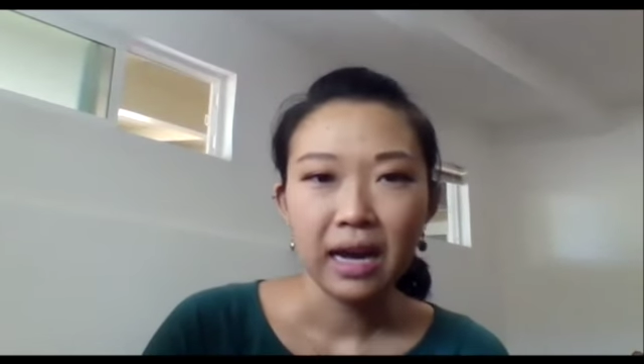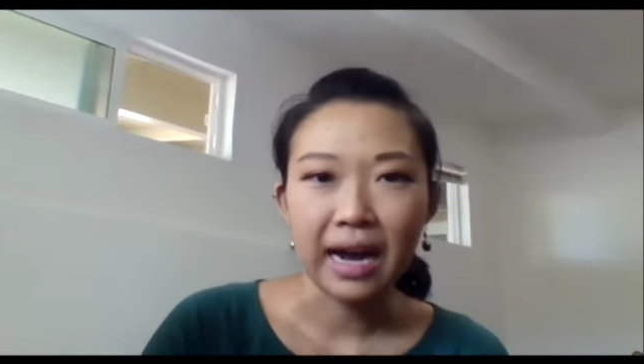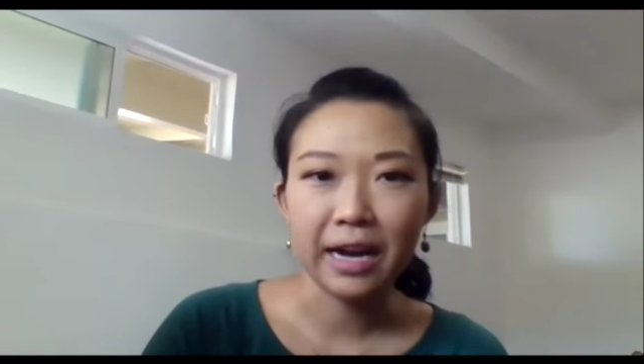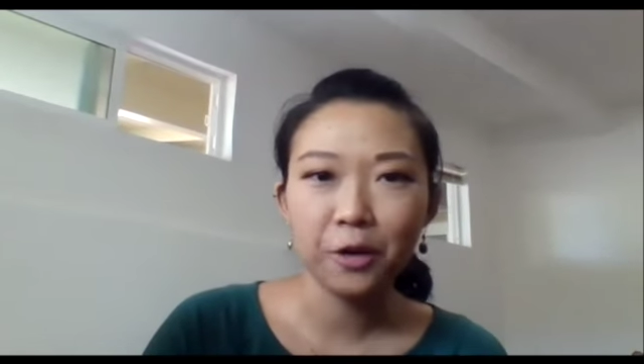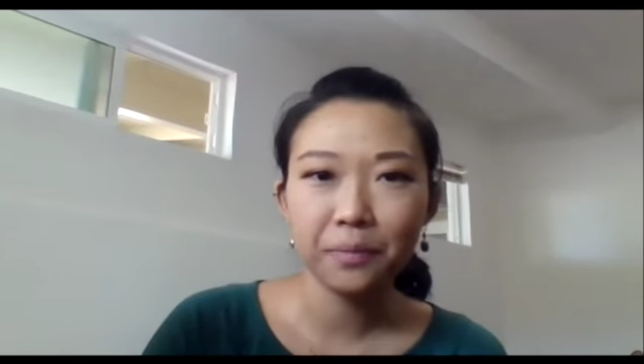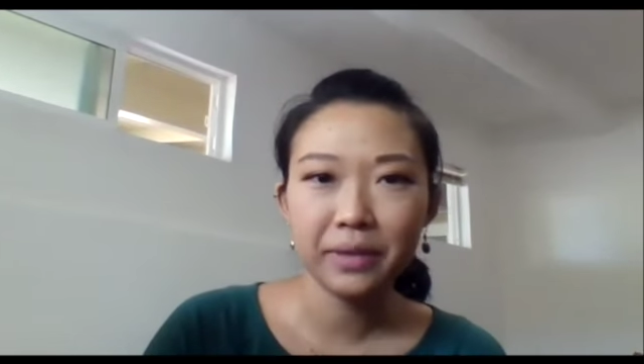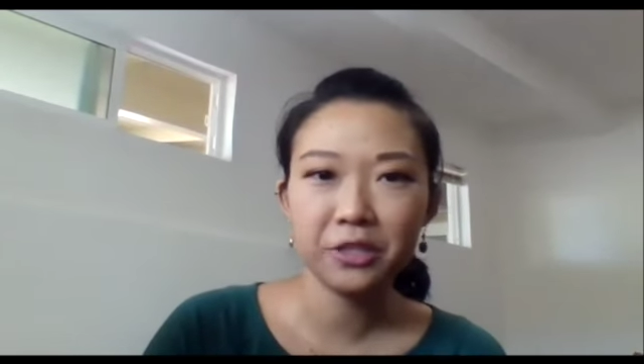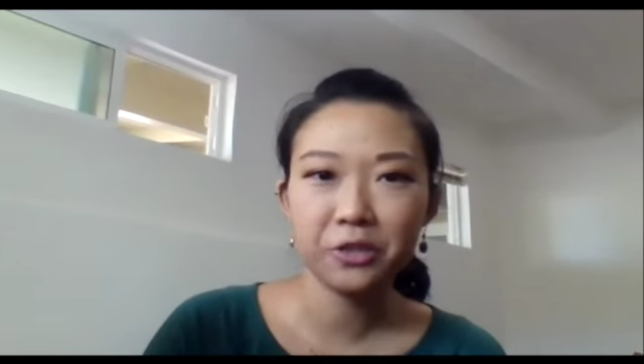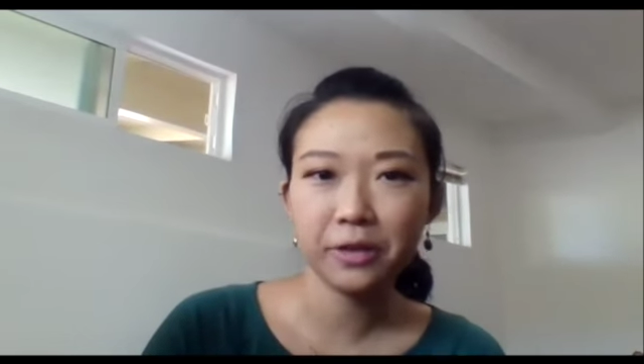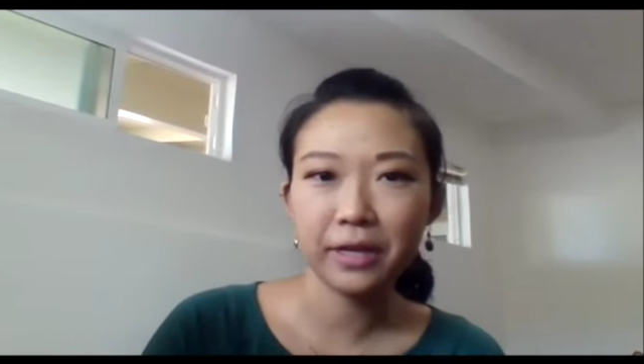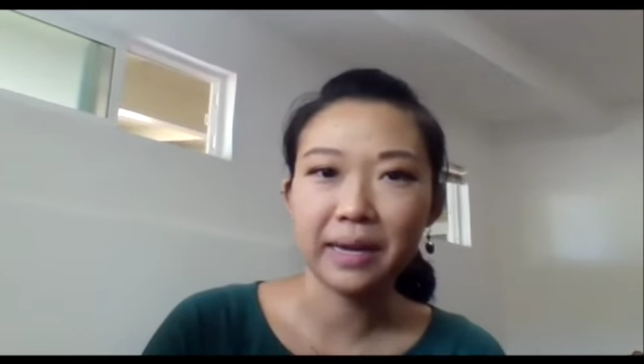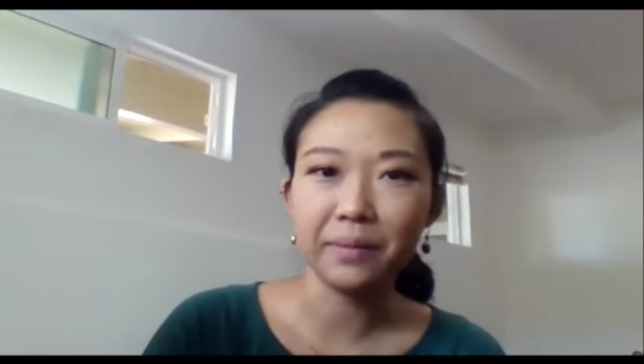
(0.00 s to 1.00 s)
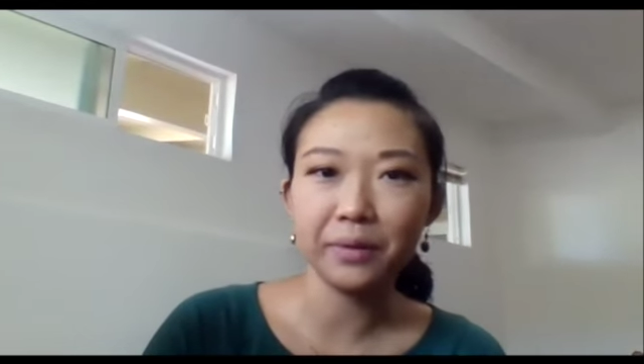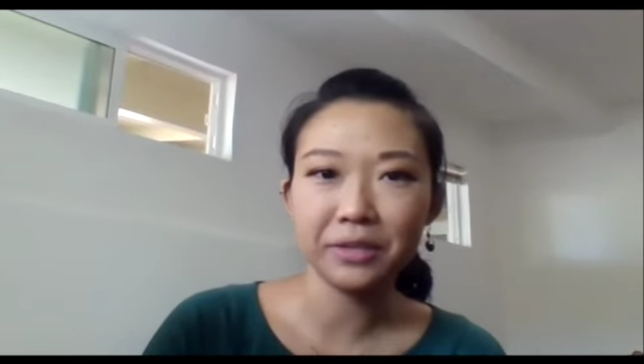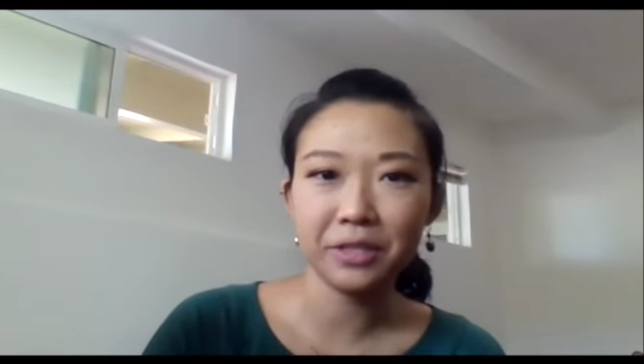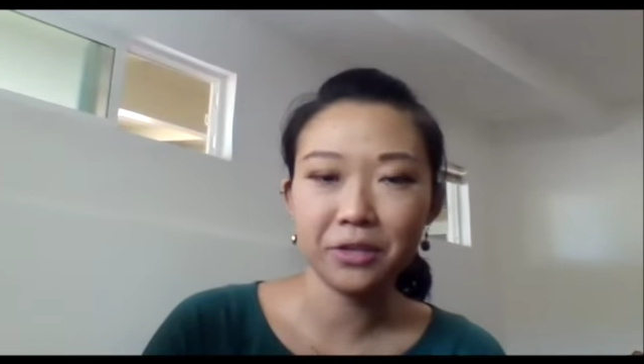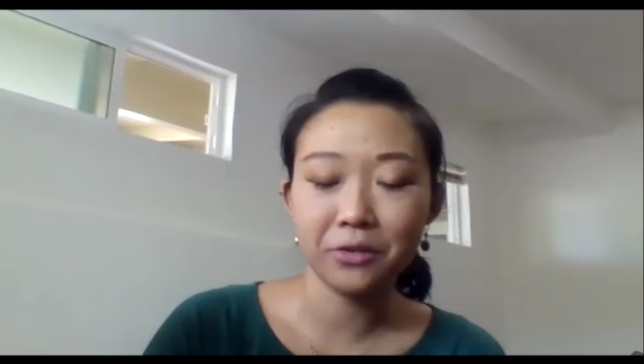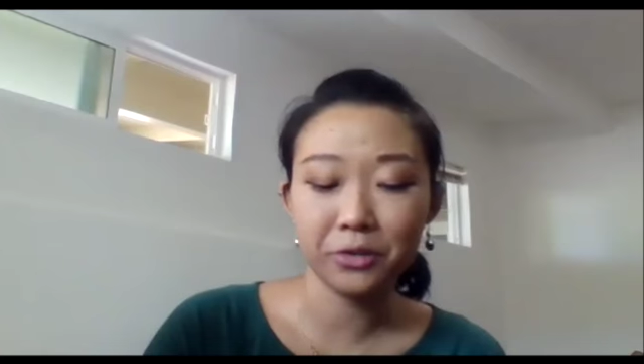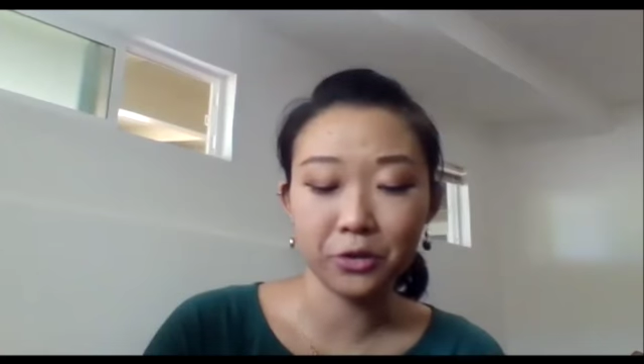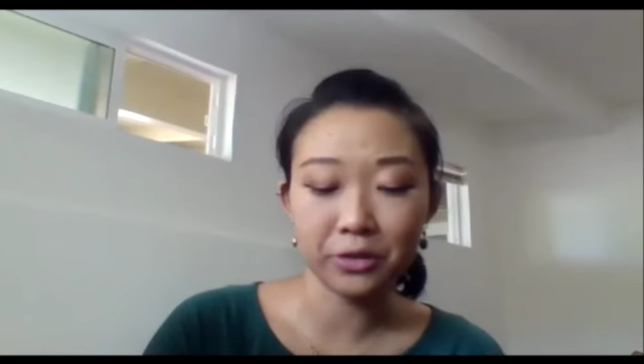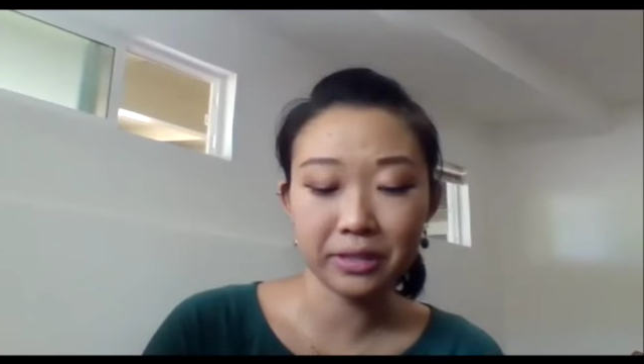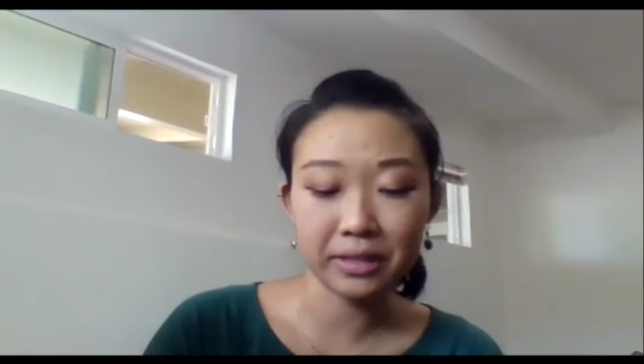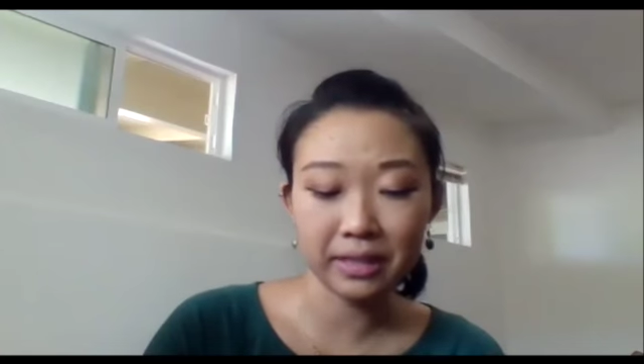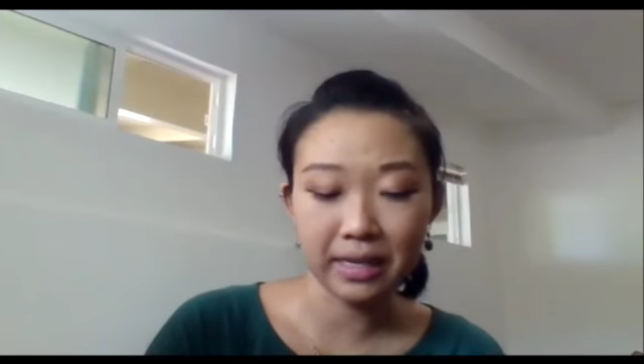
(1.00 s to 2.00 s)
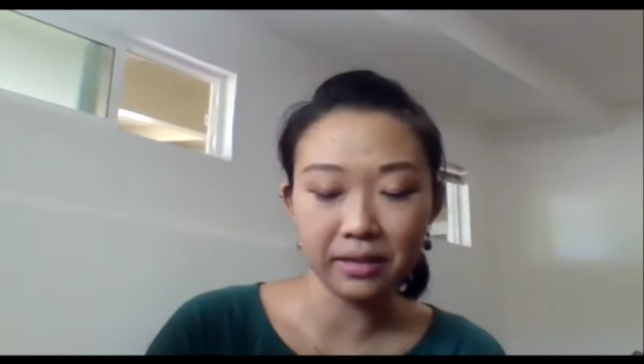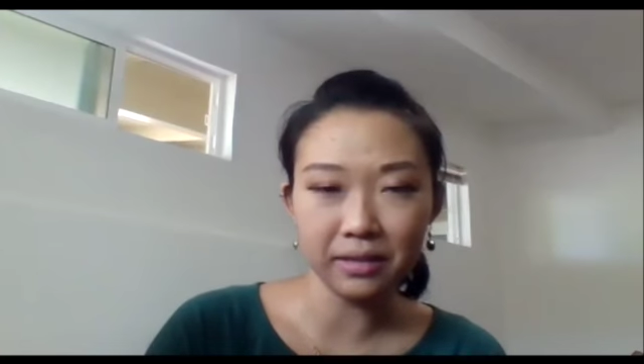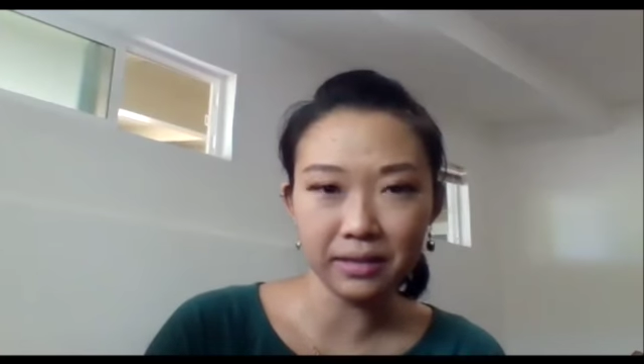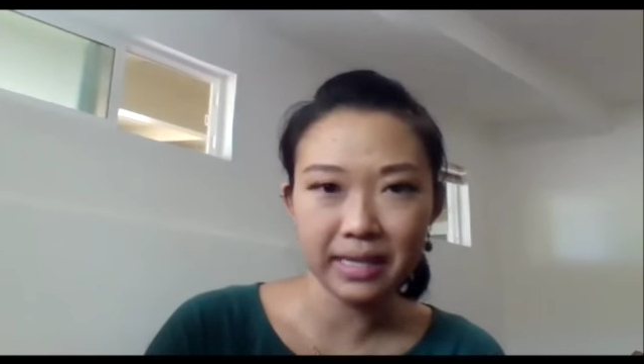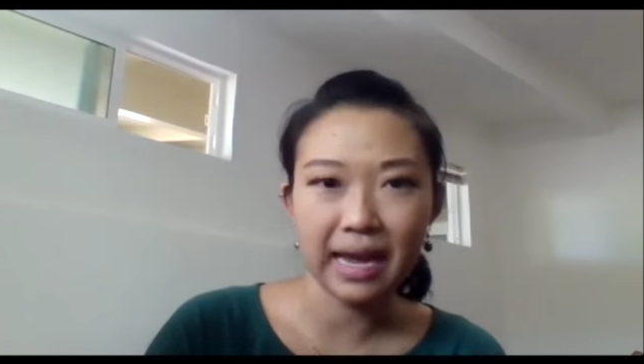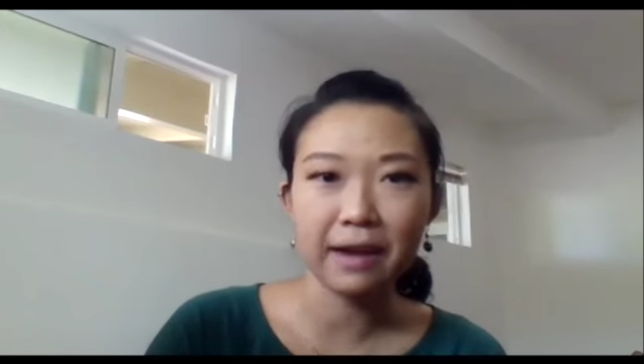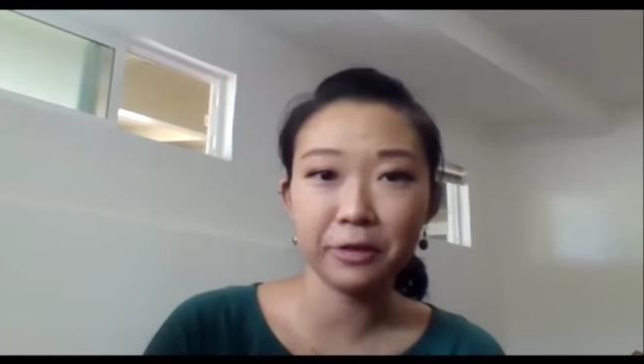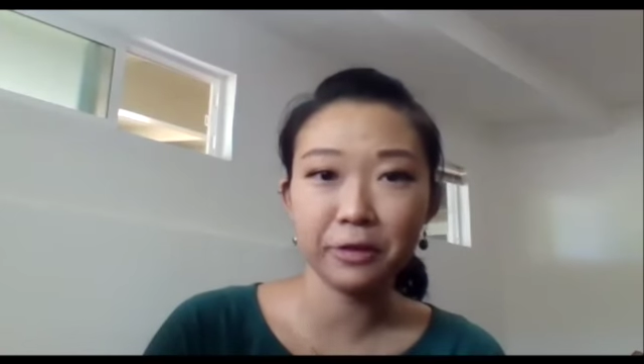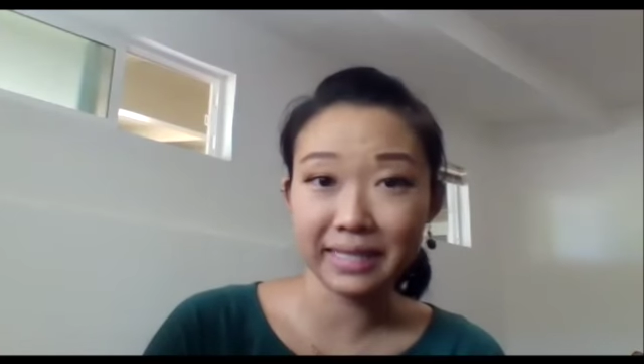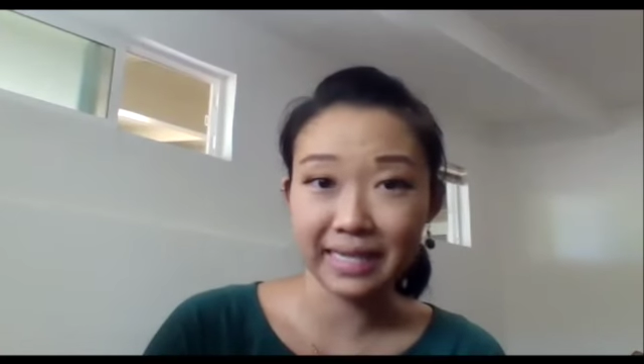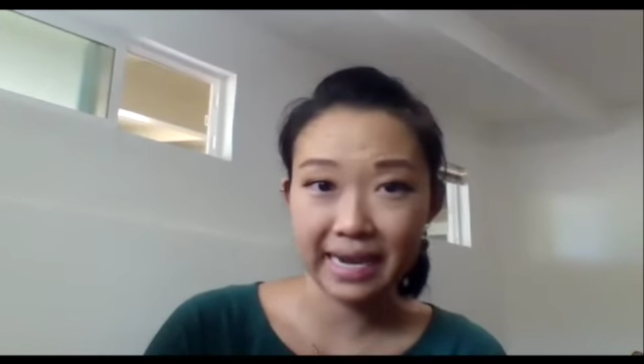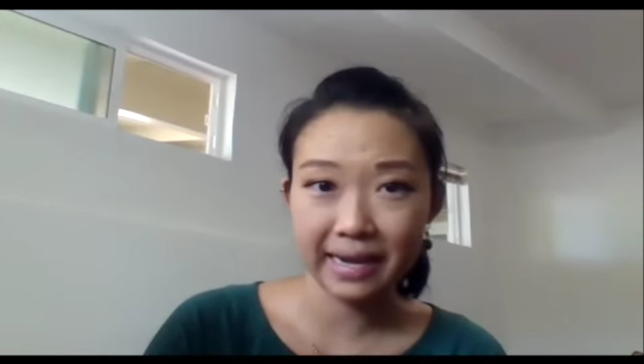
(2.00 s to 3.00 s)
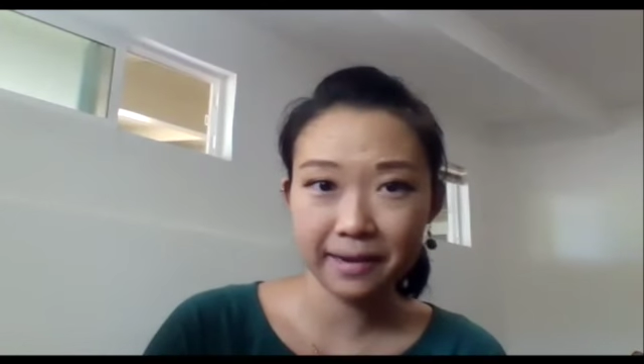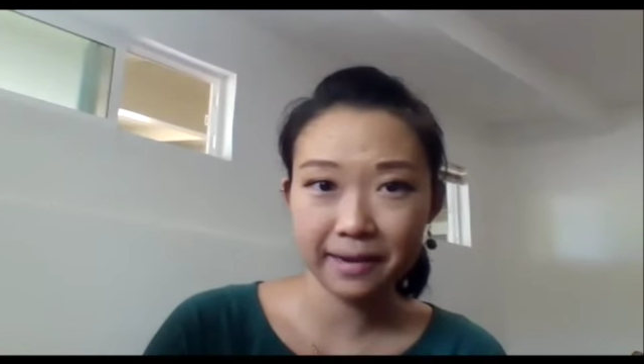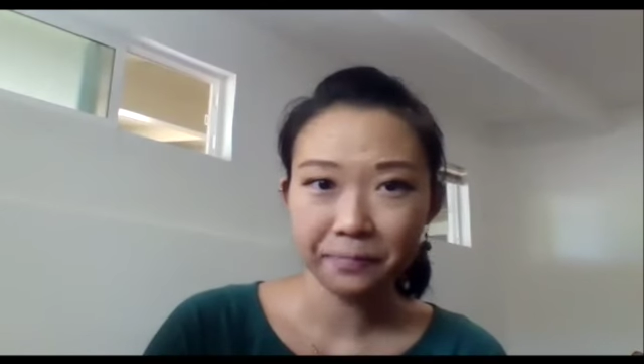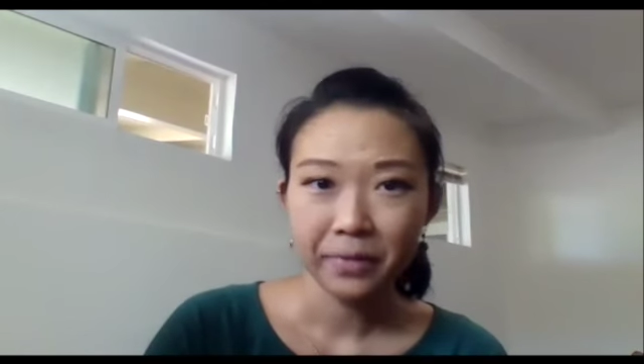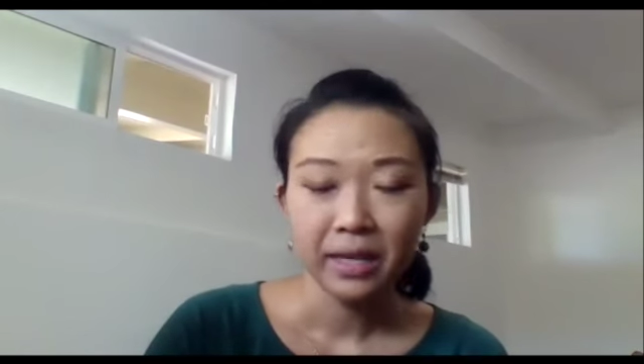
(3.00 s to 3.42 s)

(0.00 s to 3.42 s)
I hope that you are able to use your skills every day,